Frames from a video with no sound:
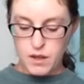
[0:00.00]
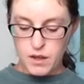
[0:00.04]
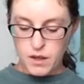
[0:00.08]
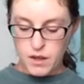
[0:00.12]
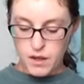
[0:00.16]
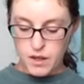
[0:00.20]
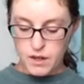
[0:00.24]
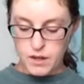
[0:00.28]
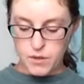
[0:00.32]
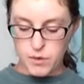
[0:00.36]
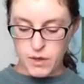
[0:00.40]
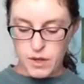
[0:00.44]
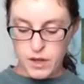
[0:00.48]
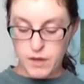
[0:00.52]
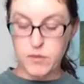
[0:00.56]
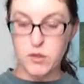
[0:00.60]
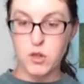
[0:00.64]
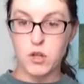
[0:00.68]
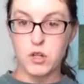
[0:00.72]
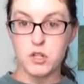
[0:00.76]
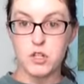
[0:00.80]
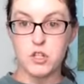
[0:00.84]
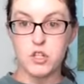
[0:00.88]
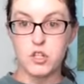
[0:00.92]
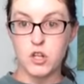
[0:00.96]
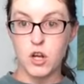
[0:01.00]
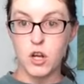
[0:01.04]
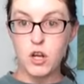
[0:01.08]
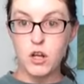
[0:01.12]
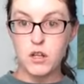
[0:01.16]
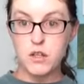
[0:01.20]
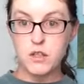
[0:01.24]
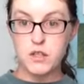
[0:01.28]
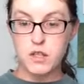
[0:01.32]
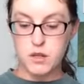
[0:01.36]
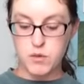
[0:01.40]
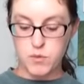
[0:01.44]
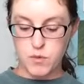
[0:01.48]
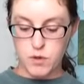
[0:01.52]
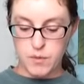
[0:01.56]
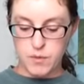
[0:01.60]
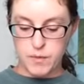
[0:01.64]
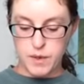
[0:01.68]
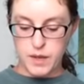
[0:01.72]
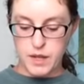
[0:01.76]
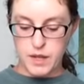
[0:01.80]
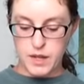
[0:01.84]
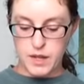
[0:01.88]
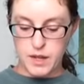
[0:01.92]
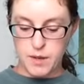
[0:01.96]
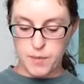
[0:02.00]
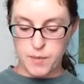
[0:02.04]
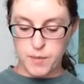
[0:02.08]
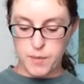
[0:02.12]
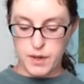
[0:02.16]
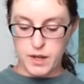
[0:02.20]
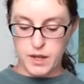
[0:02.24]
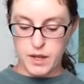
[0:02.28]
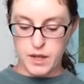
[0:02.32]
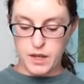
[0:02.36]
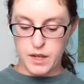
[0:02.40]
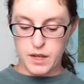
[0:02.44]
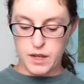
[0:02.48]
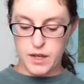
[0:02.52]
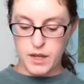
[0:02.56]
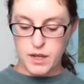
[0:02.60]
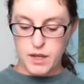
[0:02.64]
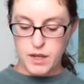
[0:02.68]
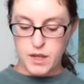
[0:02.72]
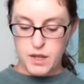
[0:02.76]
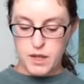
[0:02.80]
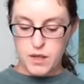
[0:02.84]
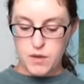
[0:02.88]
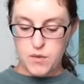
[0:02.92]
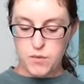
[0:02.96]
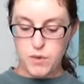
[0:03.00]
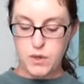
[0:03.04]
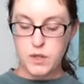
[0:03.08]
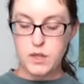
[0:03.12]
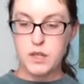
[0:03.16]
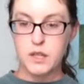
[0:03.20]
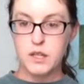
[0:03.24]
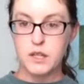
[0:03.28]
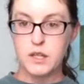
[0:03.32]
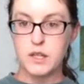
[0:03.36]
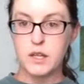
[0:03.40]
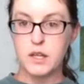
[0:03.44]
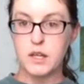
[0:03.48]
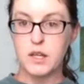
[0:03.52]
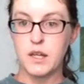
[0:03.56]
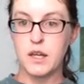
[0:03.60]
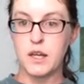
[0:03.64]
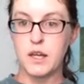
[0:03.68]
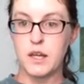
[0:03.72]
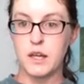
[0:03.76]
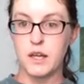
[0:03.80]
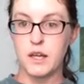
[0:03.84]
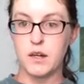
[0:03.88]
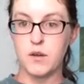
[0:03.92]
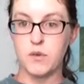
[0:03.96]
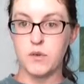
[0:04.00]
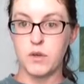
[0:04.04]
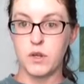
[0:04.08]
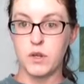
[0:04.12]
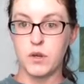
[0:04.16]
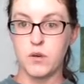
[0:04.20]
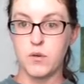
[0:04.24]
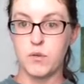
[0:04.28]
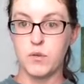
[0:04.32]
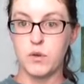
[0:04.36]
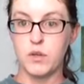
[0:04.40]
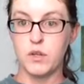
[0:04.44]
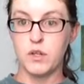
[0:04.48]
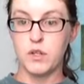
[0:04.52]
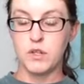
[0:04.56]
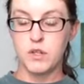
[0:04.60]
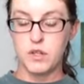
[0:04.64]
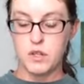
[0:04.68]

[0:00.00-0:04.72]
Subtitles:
I know I have a lot of shawls that I want to make, but really, I don't know.